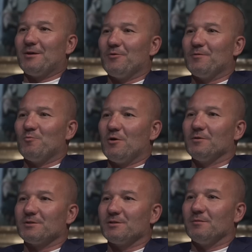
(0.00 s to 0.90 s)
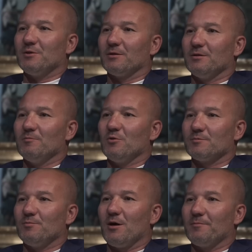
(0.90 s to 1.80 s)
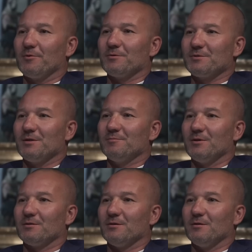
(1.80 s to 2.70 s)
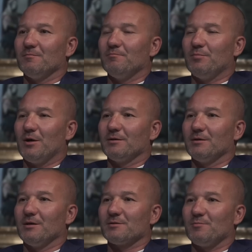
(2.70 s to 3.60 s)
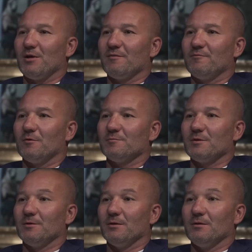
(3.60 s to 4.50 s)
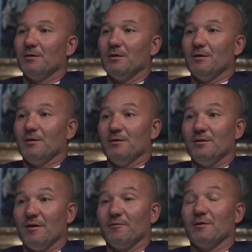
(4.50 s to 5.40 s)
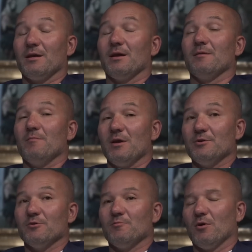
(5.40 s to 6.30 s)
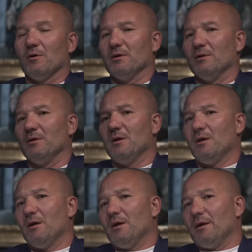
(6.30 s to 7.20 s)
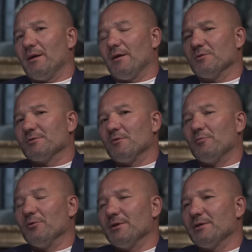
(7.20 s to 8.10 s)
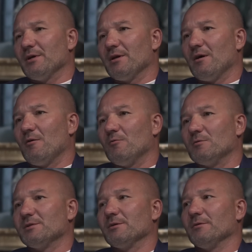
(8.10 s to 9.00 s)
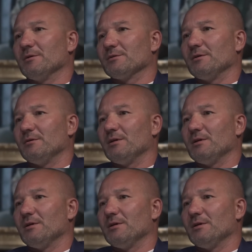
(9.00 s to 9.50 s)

health and wellness subject the most popular subject on podcast platforms. I mean, definitely a major part, and and I also appreciate how seriously you